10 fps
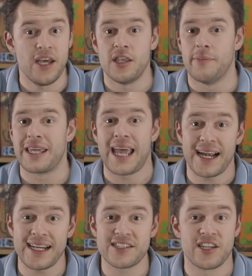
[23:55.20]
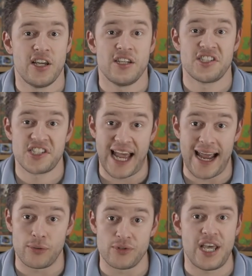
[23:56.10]
The mechanics
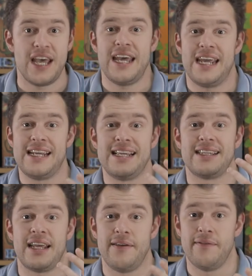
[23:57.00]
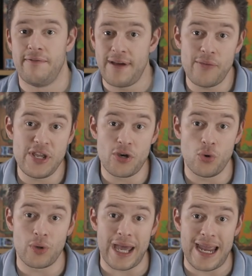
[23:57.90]
sound. It is a very
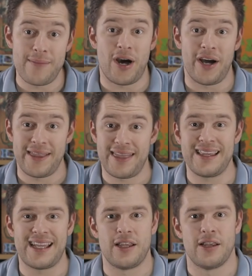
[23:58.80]
cool game. I think that the